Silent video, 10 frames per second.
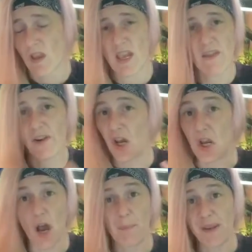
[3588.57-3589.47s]
even a
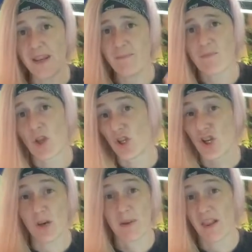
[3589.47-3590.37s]
guppy,
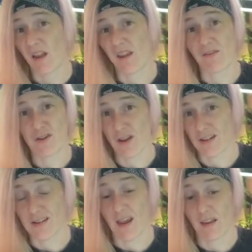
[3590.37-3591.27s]
you're going to be lucky if there's not
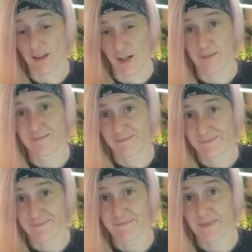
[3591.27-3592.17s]
a snail in there.
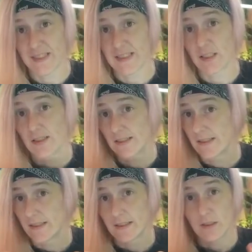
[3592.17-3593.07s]

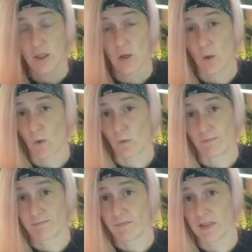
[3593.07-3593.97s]
So
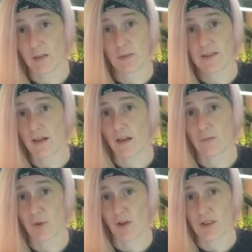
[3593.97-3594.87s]
get with snails,
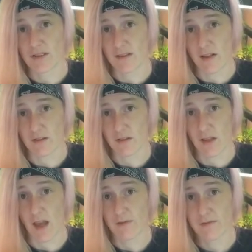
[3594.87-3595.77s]
bro, because snails are
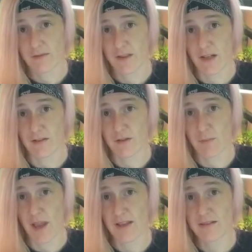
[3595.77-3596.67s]
life. Snails are the
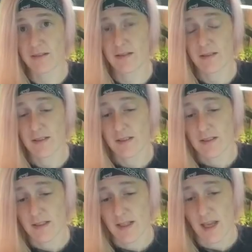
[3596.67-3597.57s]
best,
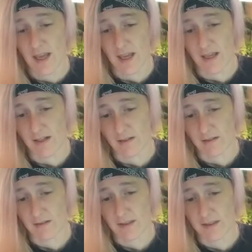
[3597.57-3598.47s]

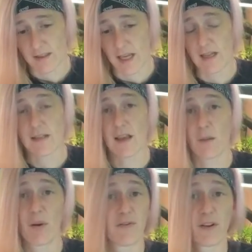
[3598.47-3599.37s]
and Candy's got
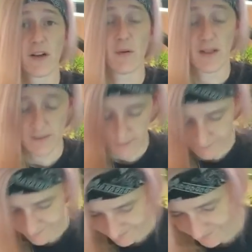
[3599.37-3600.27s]
a puffer anyway, so
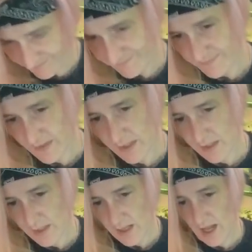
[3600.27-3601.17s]

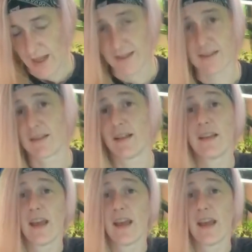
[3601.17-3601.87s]
I like to send